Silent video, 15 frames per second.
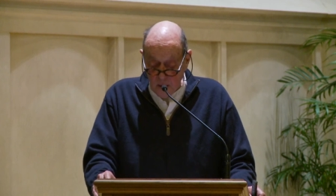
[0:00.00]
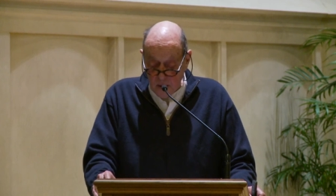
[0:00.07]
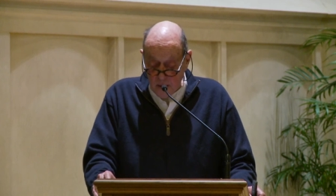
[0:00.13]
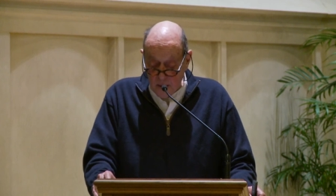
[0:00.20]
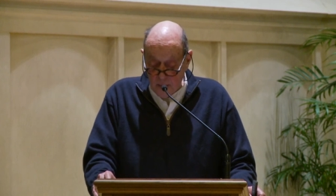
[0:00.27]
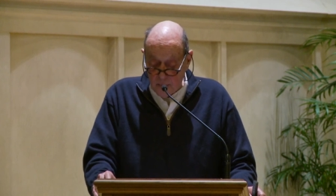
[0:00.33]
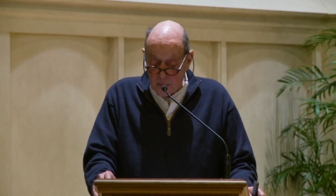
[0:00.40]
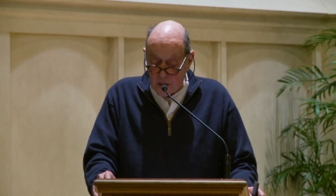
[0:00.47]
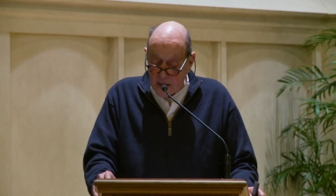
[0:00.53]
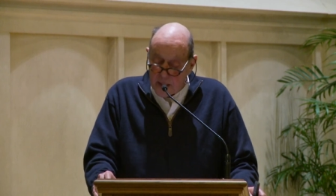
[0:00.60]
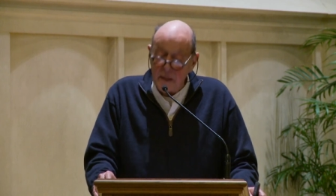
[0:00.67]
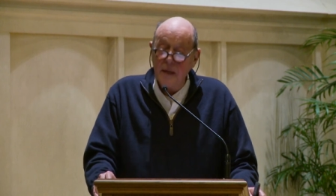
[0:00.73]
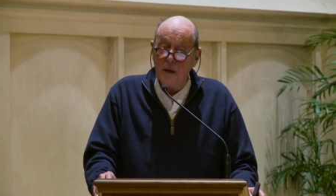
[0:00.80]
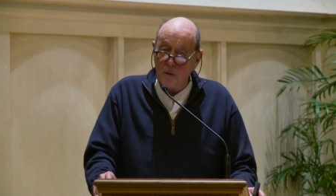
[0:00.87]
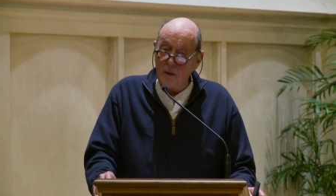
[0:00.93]
uh,
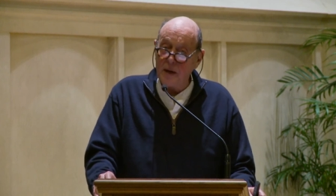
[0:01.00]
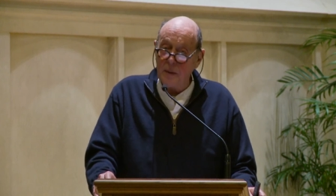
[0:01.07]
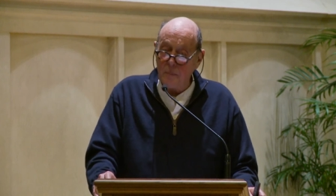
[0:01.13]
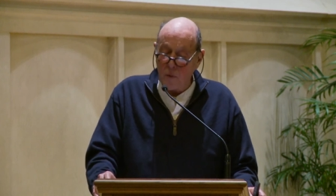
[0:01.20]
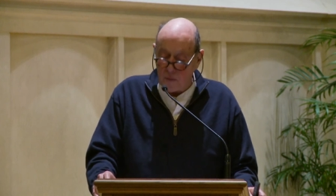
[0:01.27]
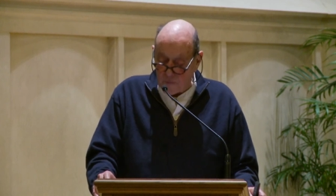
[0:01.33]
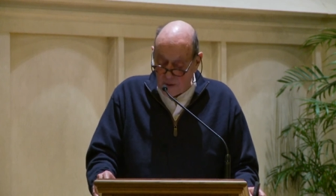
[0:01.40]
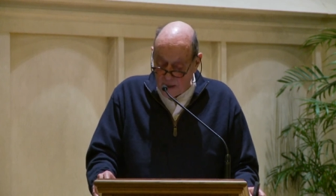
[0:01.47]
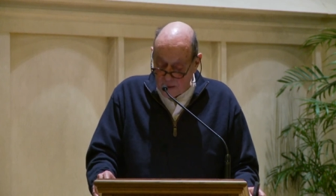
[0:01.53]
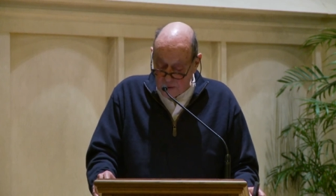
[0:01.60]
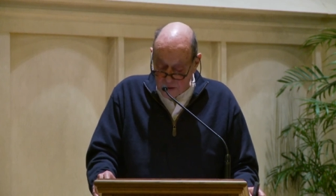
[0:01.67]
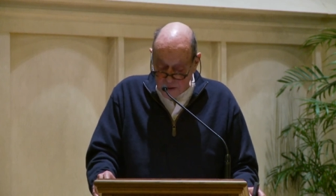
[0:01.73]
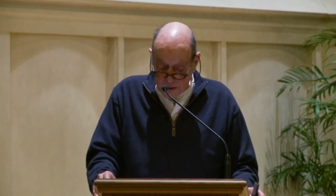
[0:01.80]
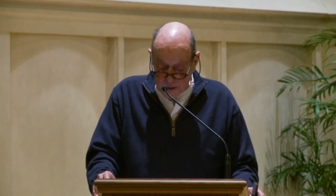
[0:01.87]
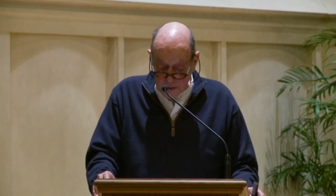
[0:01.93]
lightning created more
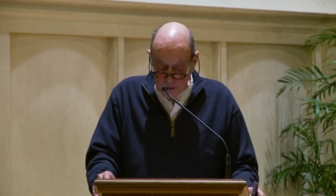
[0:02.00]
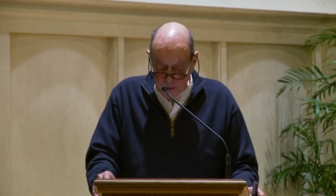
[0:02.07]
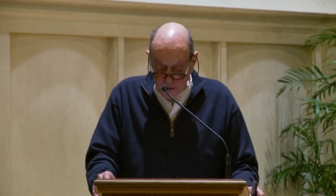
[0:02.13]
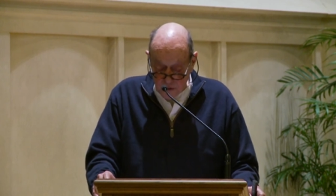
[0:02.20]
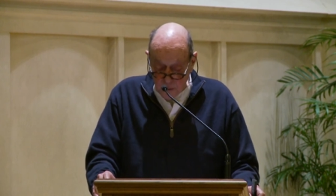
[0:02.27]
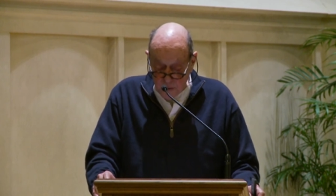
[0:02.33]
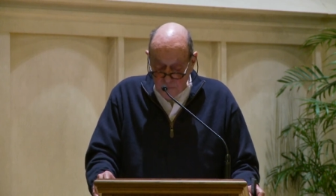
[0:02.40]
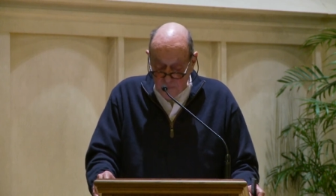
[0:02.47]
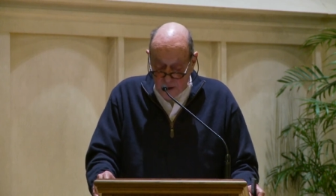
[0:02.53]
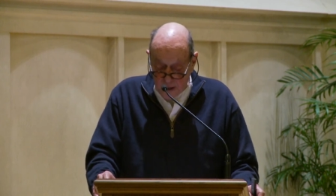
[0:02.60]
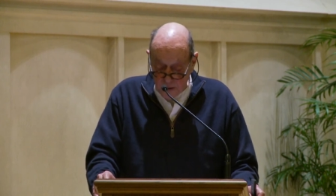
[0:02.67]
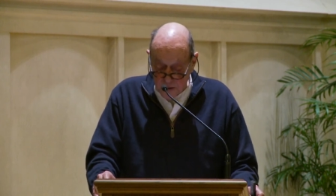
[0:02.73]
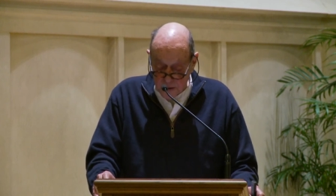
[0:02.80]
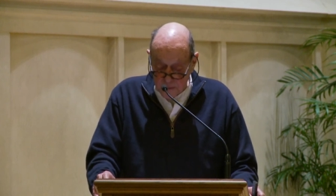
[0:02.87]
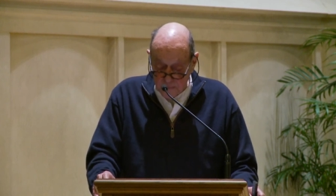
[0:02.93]
fires than human
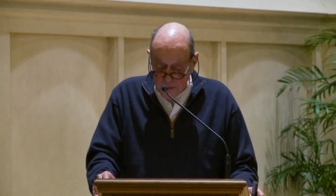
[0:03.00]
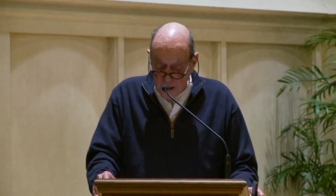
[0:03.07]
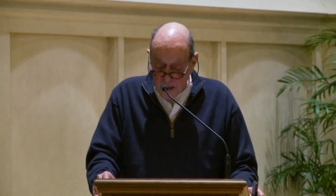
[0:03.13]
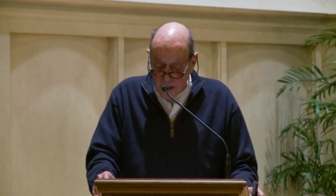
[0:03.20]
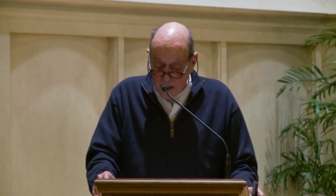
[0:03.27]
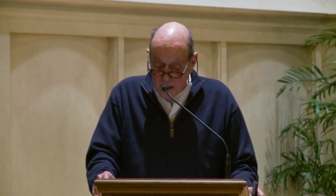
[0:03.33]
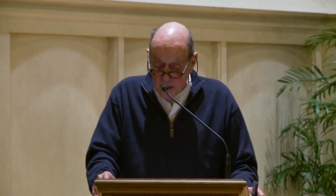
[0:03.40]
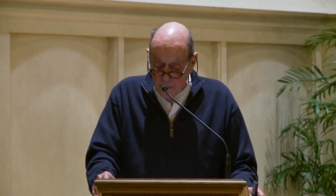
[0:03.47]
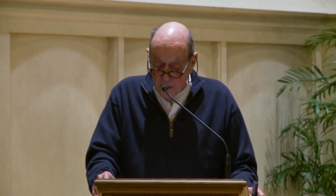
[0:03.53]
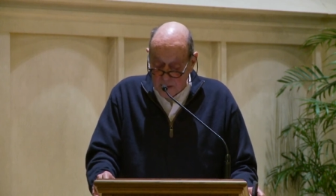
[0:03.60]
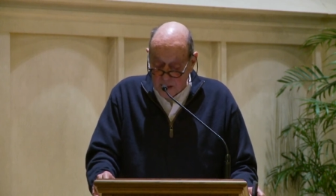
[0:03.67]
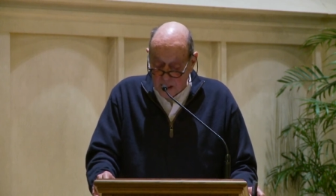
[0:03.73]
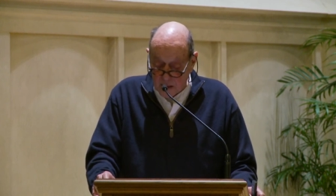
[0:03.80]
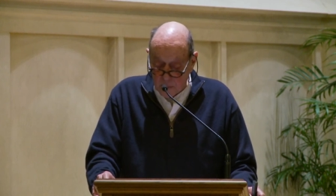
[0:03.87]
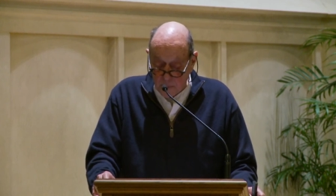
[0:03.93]
fires, but
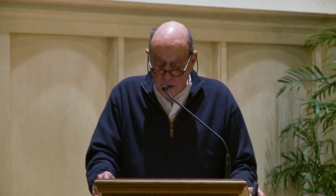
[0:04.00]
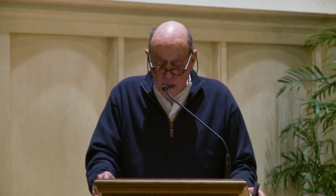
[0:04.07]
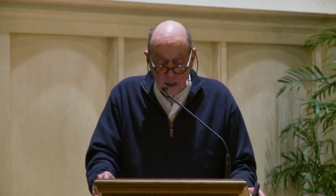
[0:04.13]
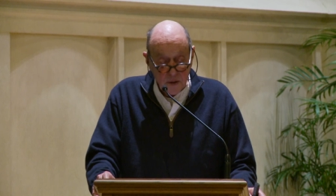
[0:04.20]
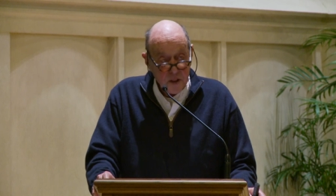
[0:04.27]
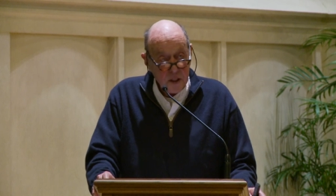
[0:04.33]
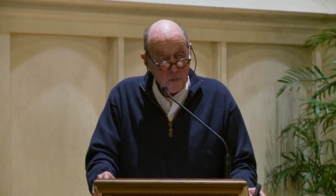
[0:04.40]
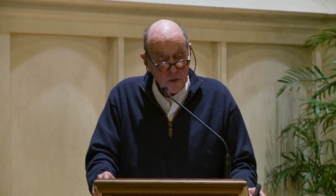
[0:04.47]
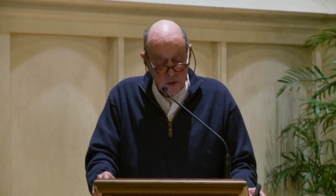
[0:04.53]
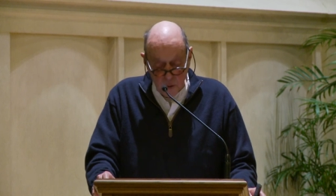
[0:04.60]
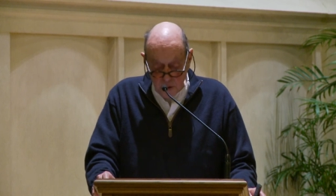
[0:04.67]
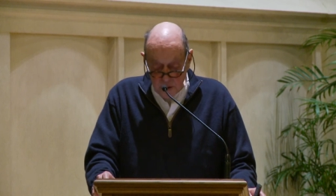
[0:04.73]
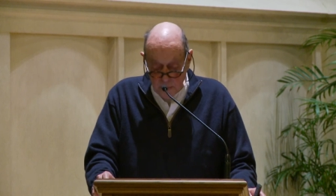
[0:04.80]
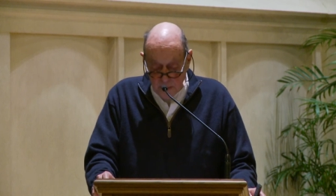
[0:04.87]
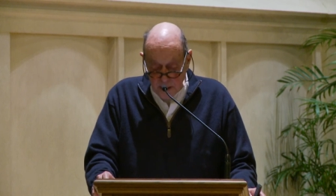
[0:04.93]
that the policy was
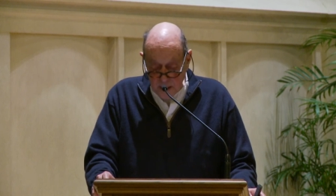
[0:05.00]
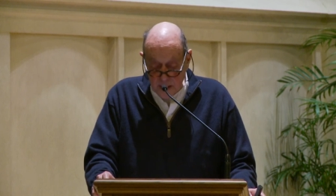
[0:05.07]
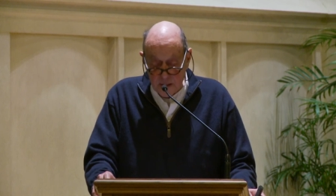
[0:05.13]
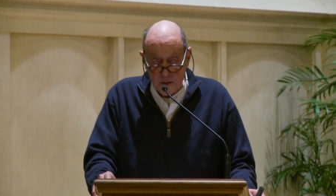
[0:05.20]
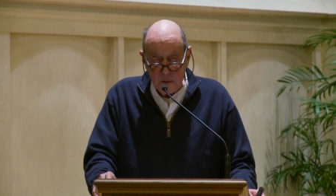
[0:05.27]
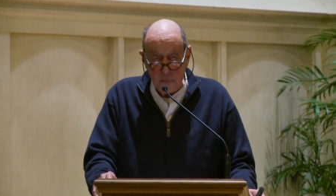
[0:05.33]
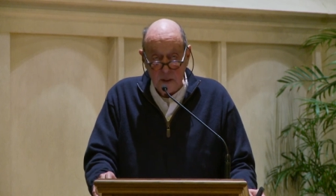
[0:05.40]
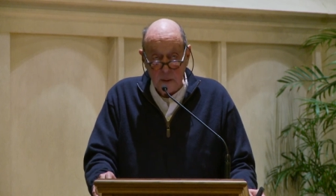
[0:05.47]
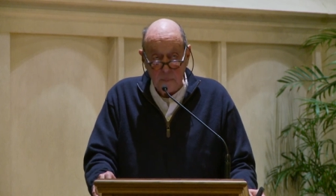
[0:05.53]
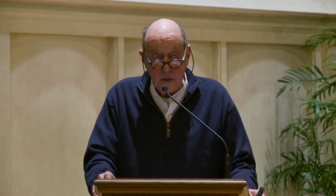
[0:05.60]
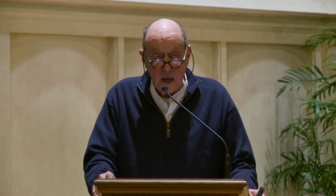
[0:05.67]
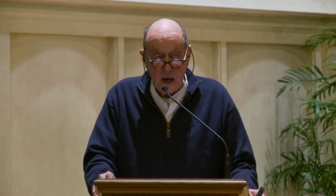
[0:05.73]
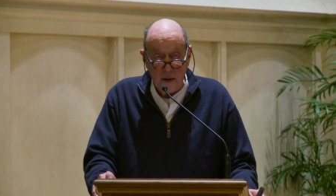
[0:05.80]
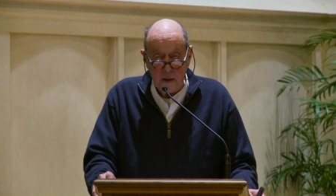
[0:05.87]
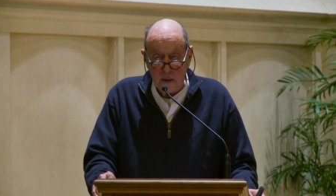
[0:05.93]
only beginning to be applied.